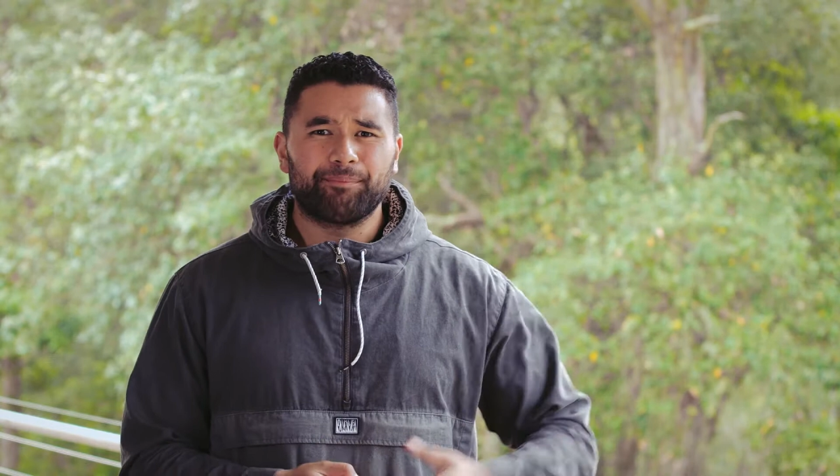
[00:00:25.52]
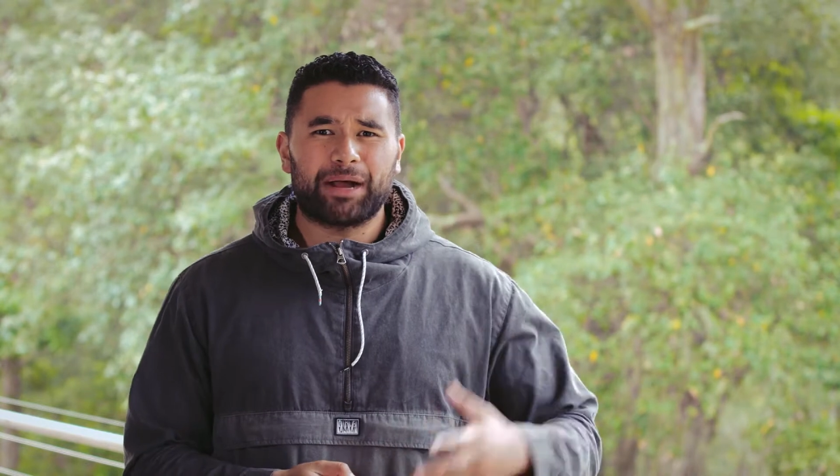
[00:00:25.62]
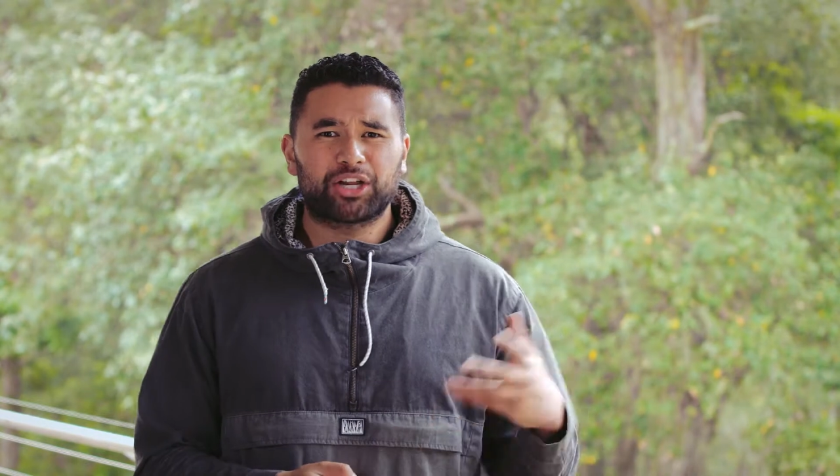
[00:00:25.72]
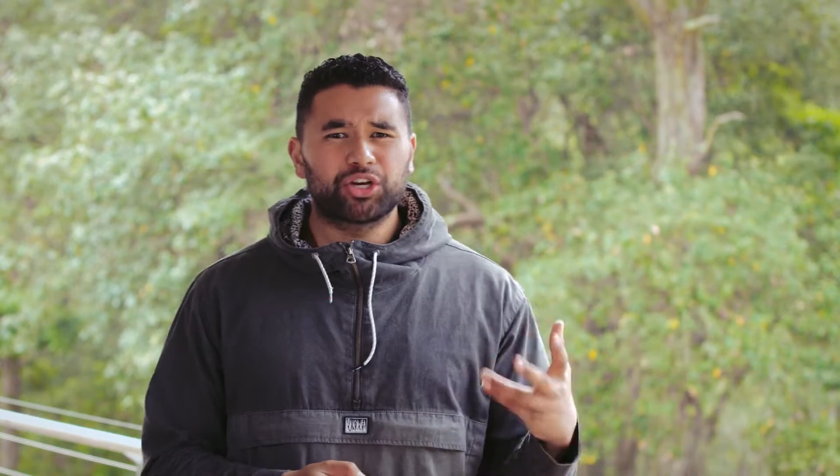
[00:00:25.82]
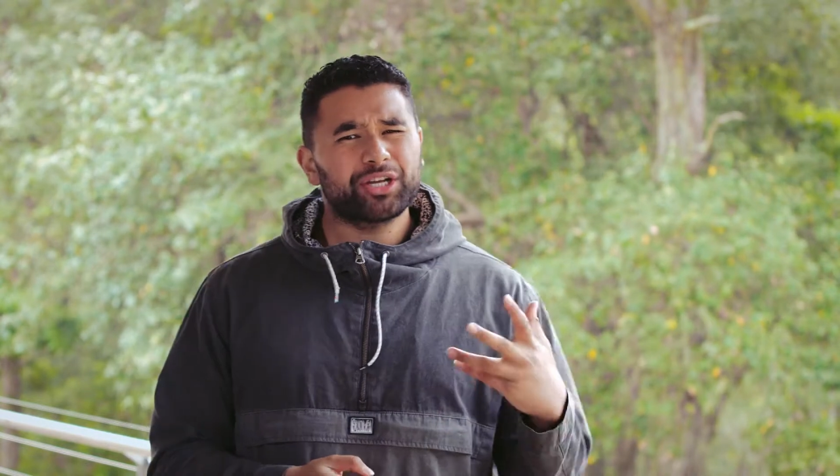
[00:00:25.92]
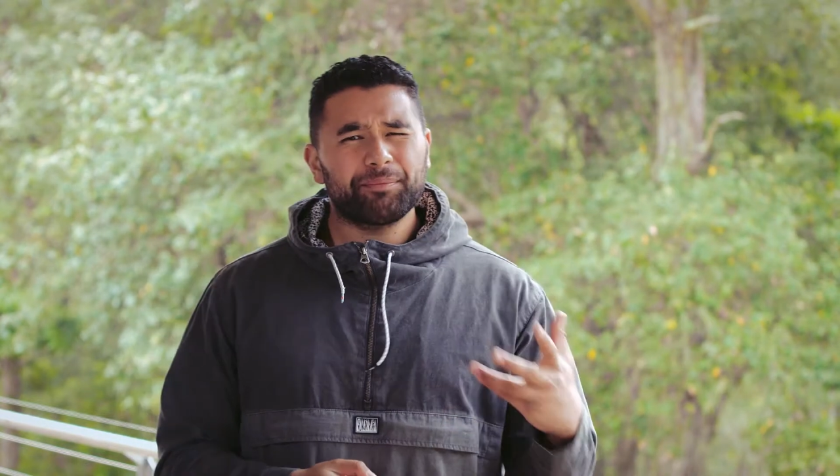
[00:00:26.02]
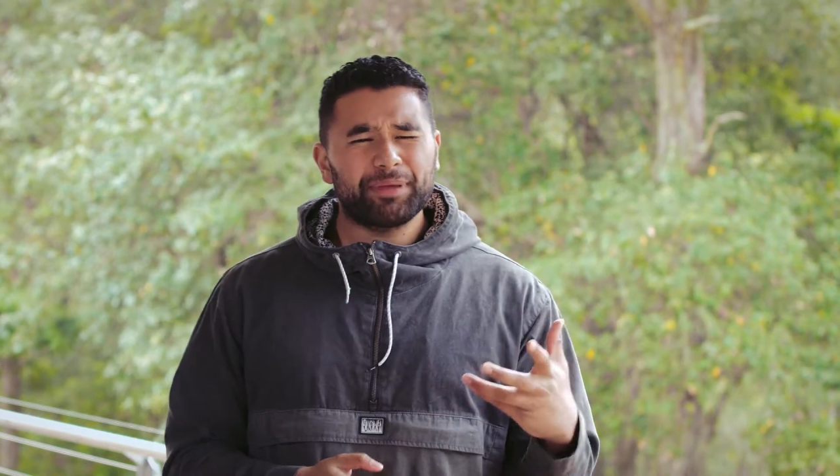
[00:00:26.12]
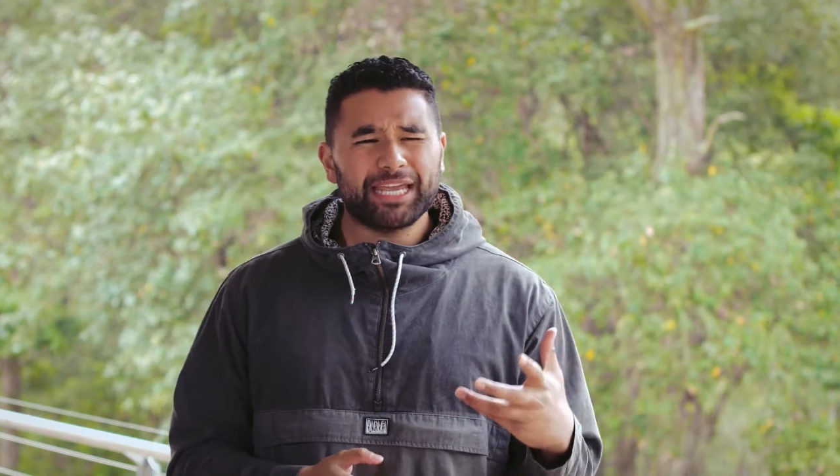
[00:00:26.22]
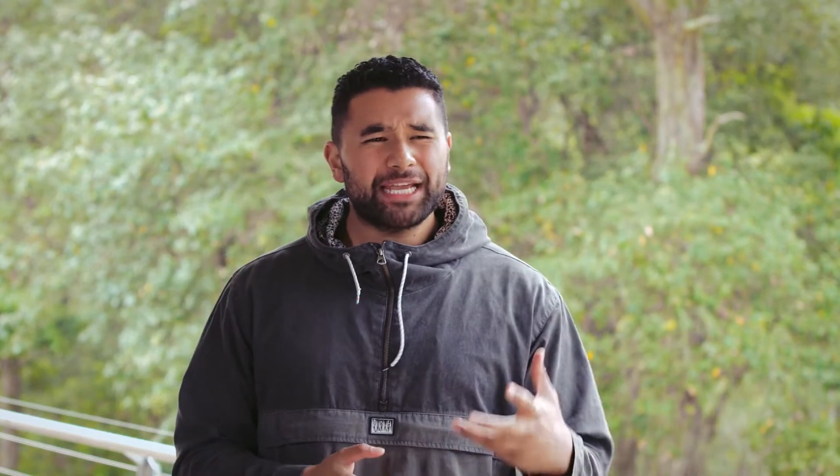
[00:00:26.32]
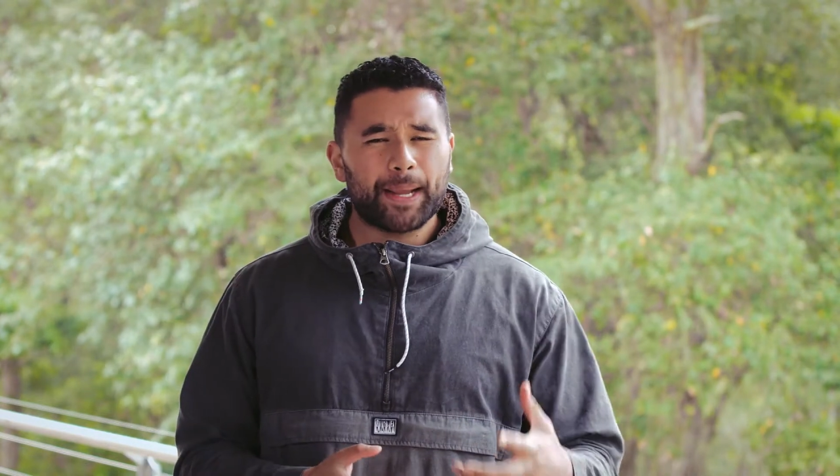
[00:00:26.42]
But could it
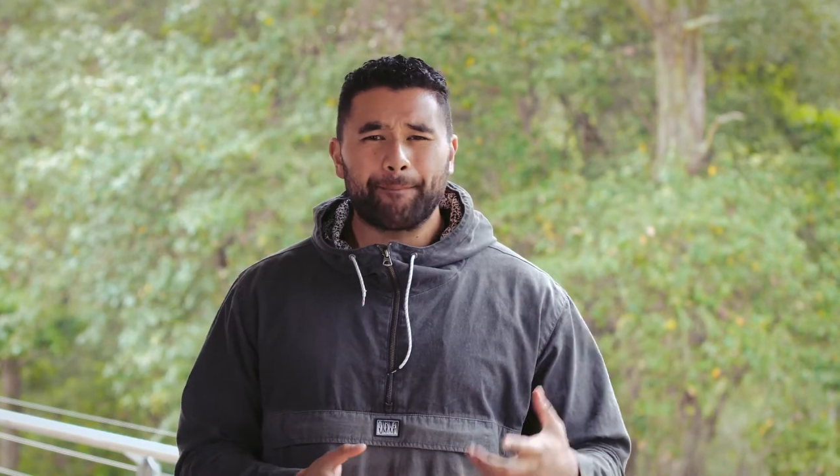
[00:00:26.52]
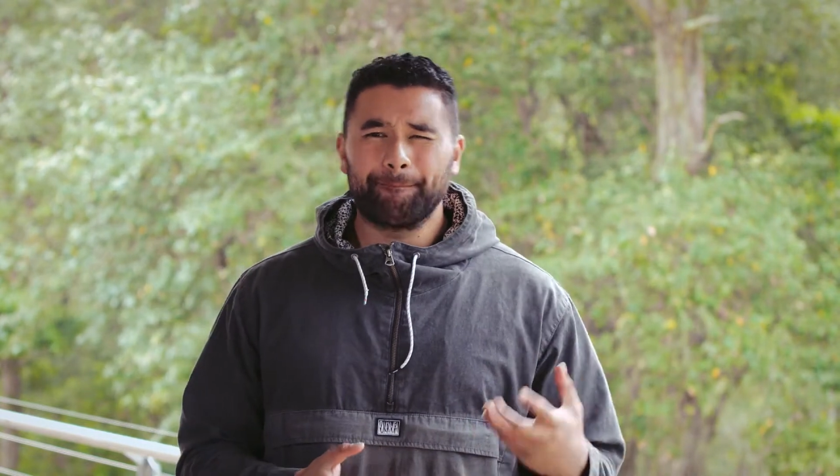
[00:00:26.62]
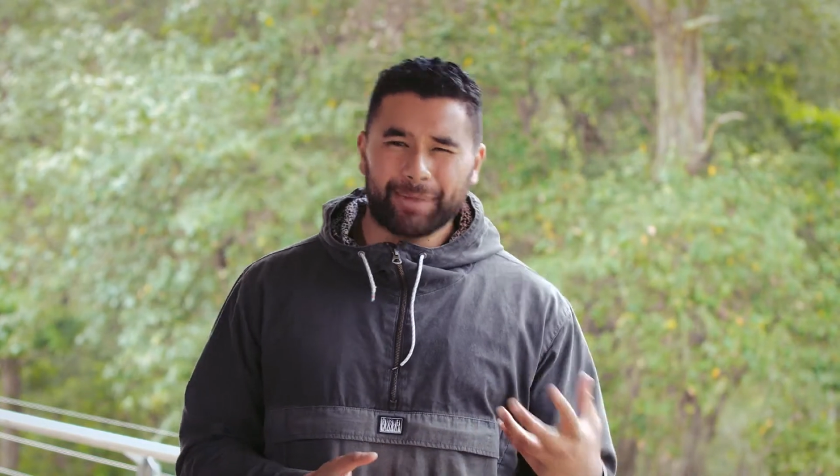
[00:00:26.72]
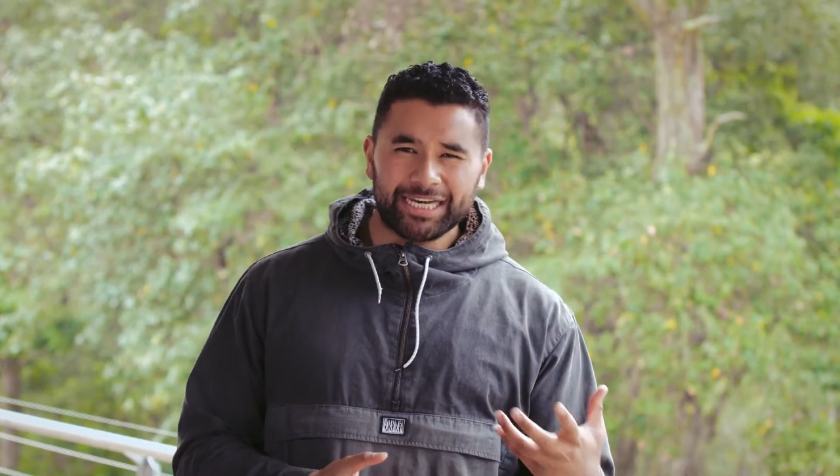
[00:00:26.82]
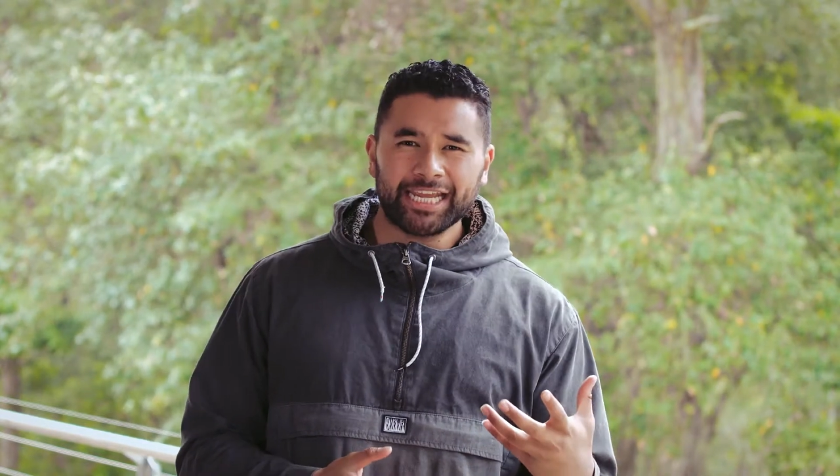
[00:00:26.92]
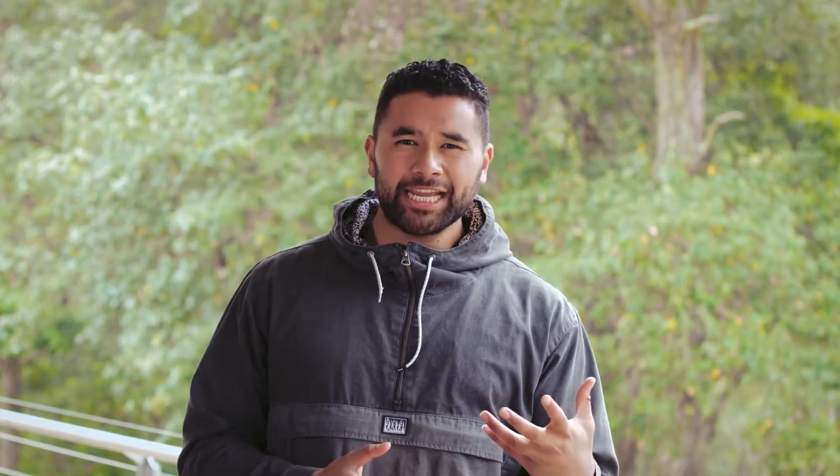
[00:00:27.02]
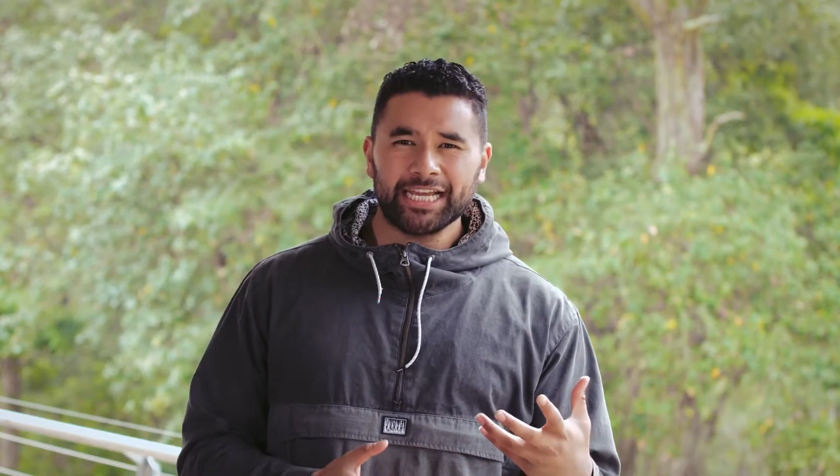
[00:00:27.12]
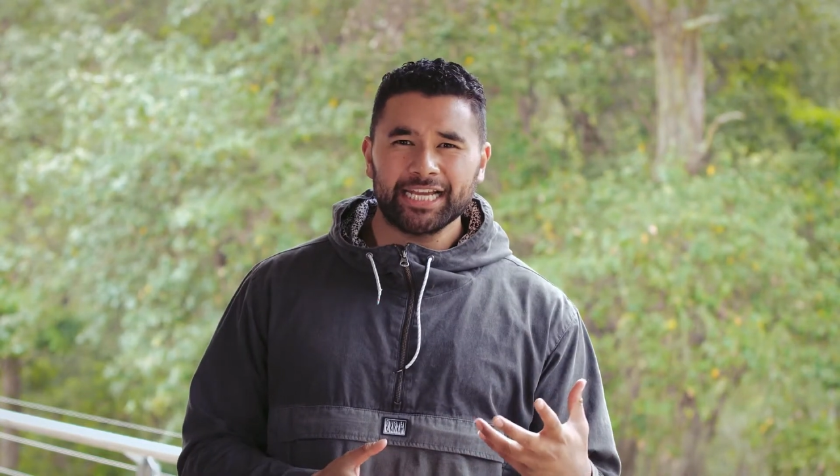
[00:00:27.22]
be money,